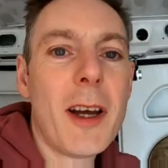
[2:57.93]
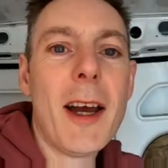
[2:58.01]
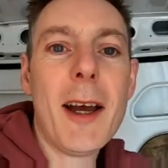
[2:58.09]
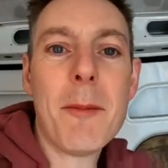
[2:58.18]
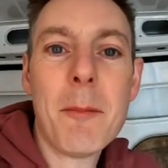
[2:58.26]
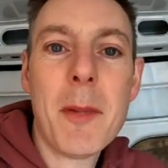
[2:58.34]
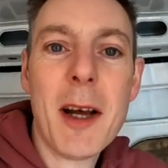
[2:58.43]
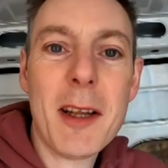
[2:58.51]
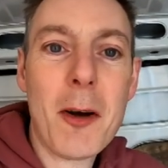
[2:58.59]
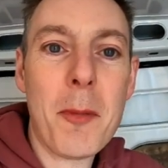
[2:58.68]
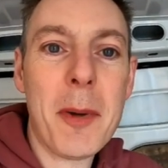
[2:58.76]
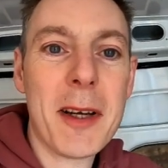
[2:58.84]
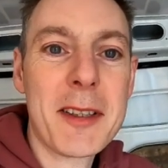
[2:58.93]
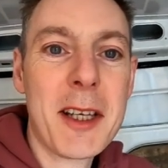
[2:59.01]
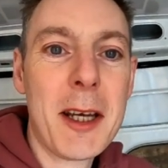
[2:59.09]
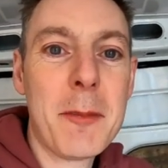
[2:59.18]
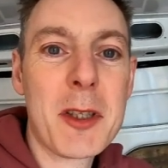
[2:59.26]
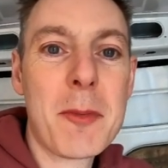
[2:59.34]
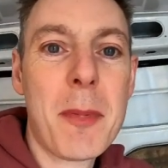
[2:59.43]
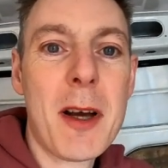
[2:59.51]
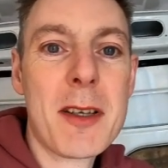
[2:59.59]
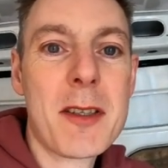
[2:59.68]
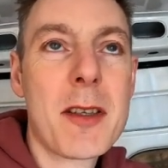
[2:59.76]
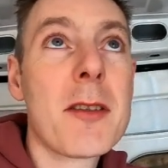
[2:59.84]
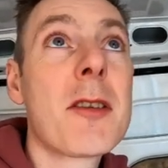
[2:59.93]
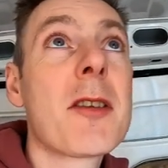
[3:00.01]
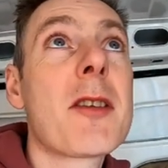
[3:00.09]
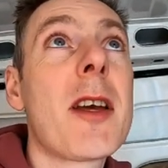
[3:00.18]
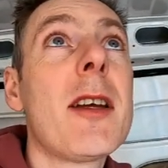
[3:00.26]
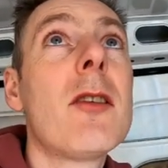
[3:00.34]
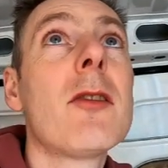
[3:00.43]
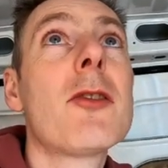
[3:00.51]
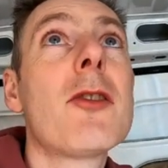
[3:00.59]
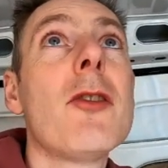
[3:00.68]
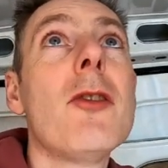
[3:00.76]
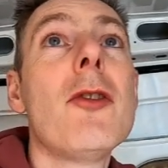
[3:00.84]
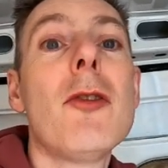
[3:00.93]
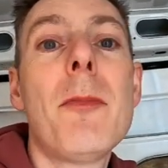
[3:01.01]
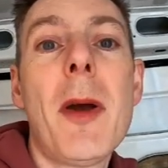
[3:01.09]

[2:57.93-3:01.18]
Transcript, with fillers: Um, a little bit of time has passed since I cycled to